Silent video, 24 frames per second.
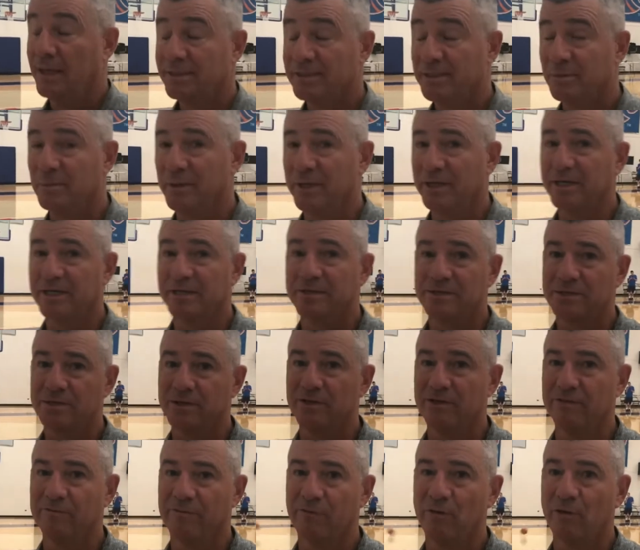Well, that's a big
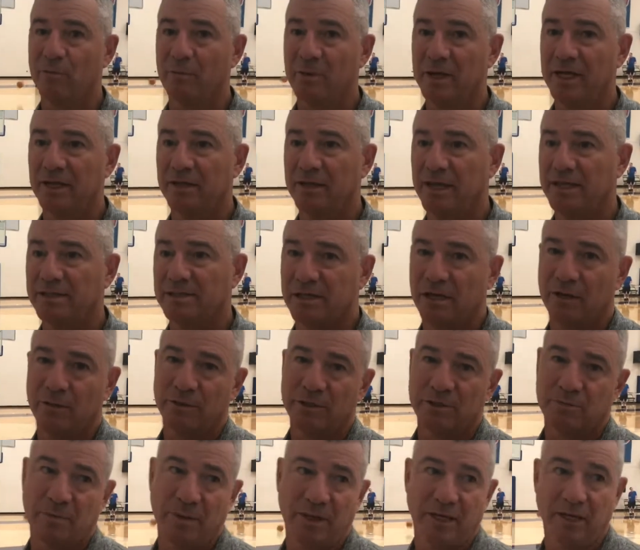concern for me, and that's
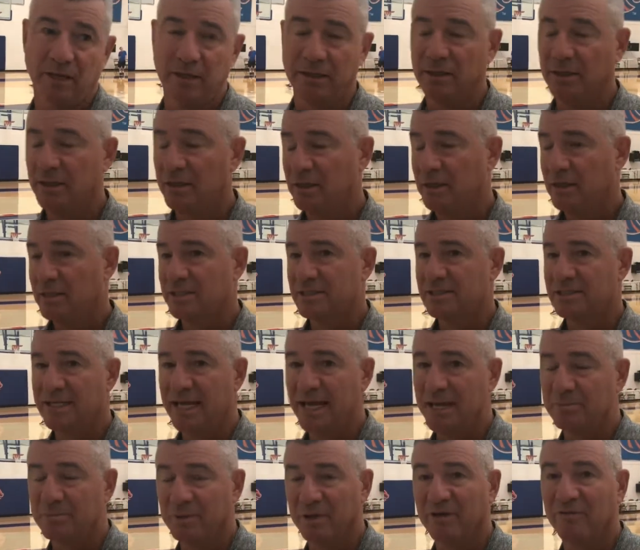always been a
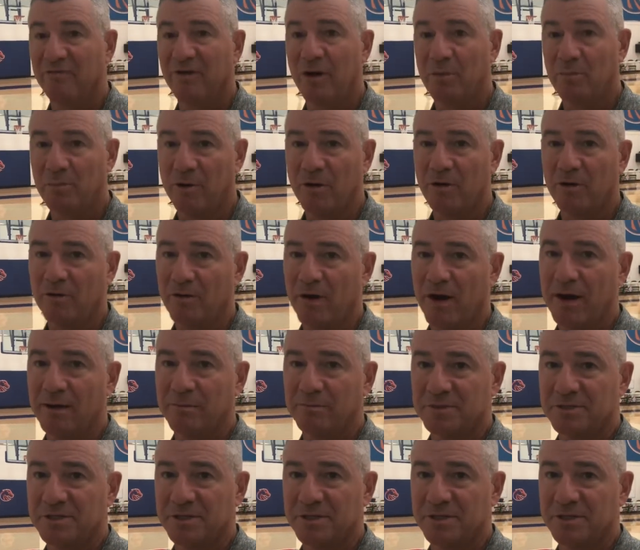staple of our program.